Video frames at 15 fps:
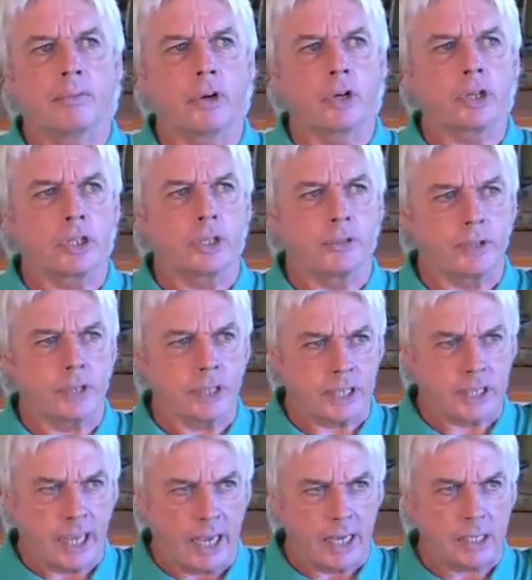version of
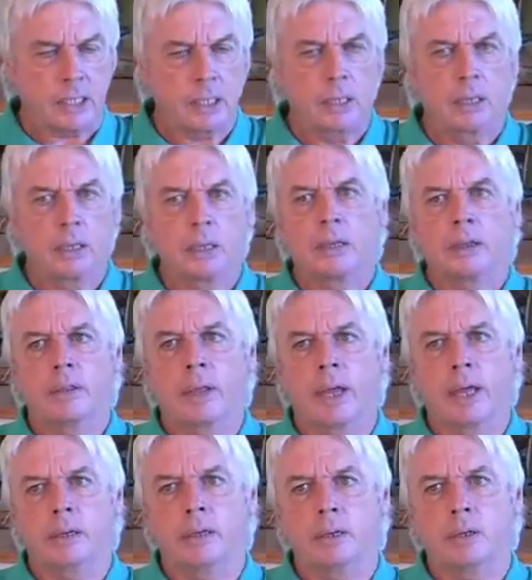success,
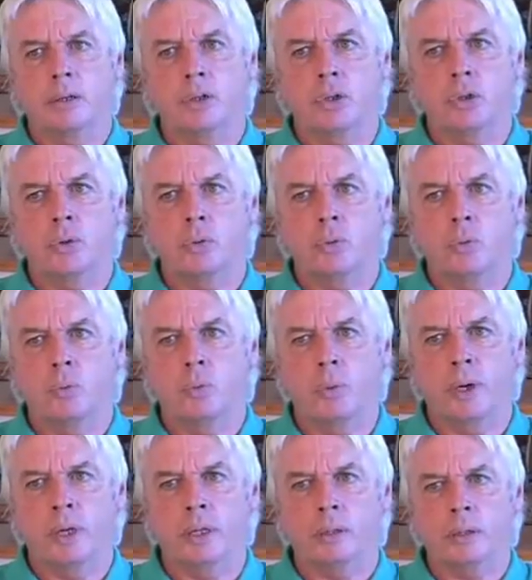then you
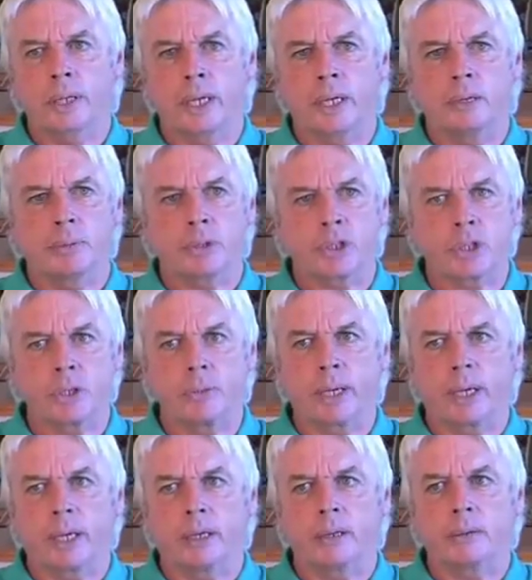will, in
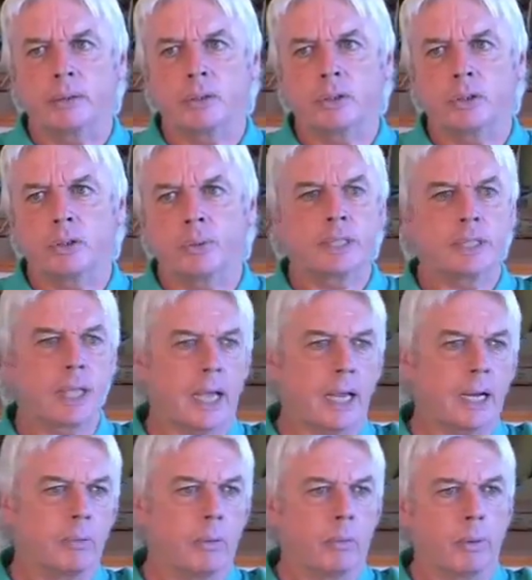pursuing it, do
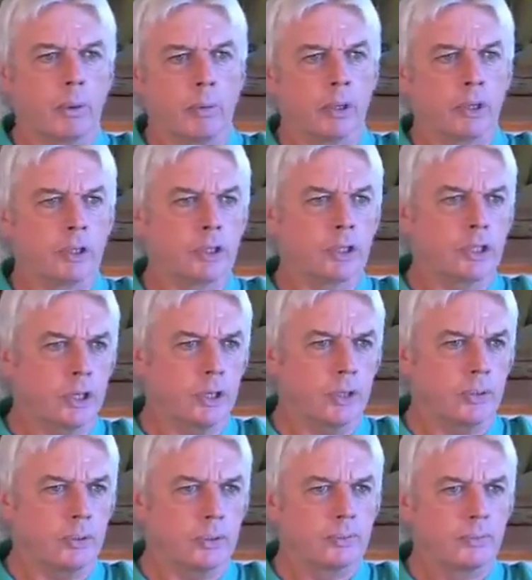exactly what we want you to
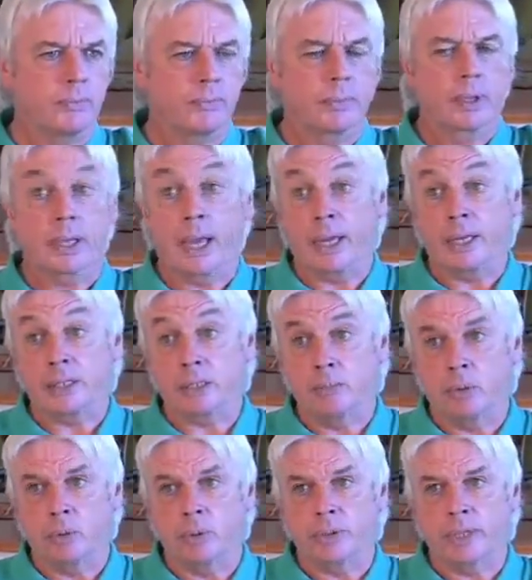do. Get
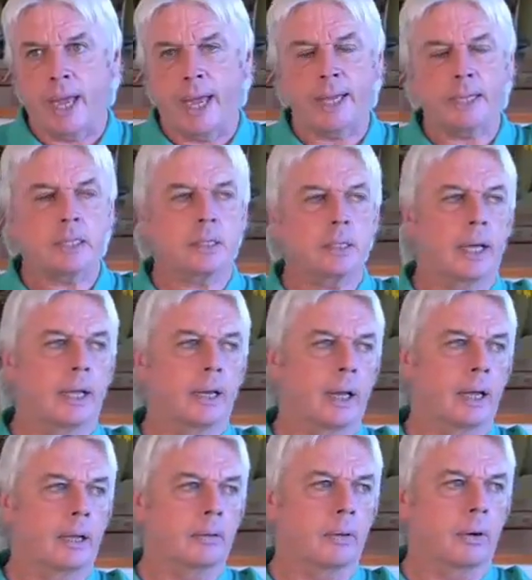into more debt
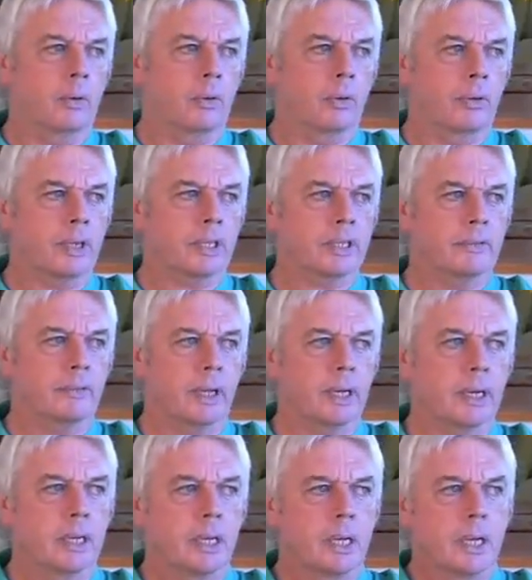and all the rest of
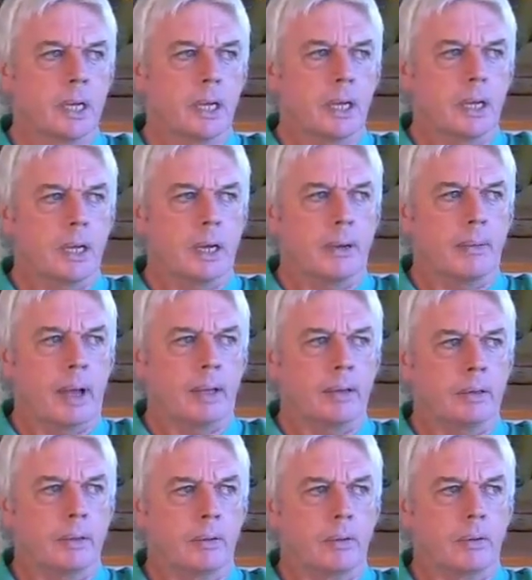it.
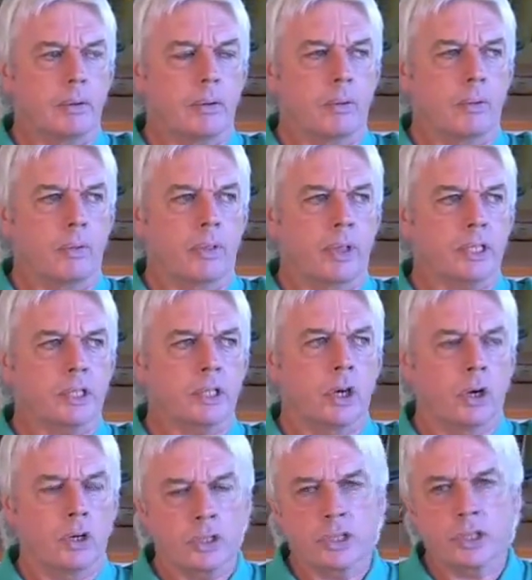And this
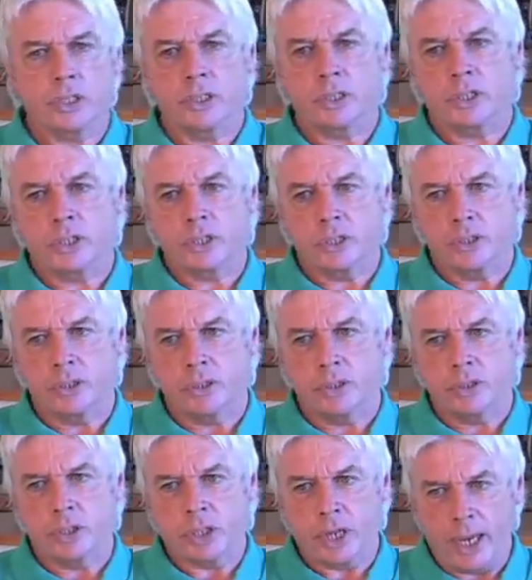consciousness
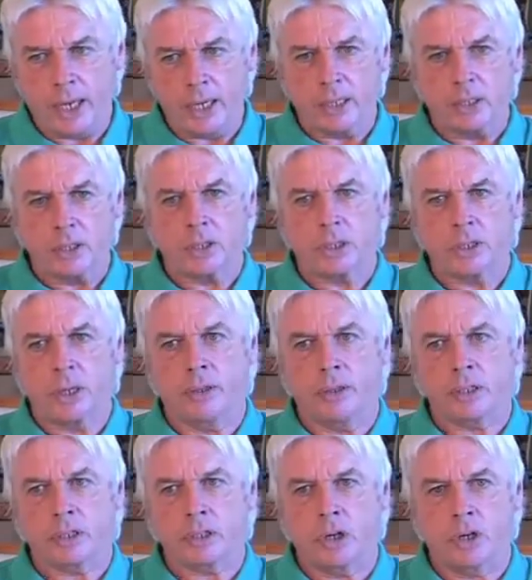change,
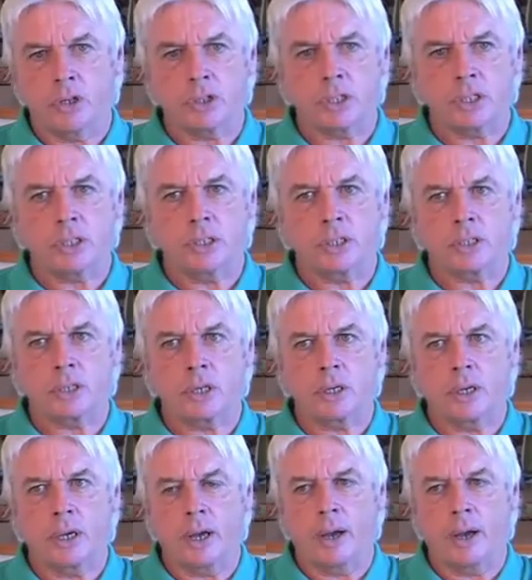this consciousness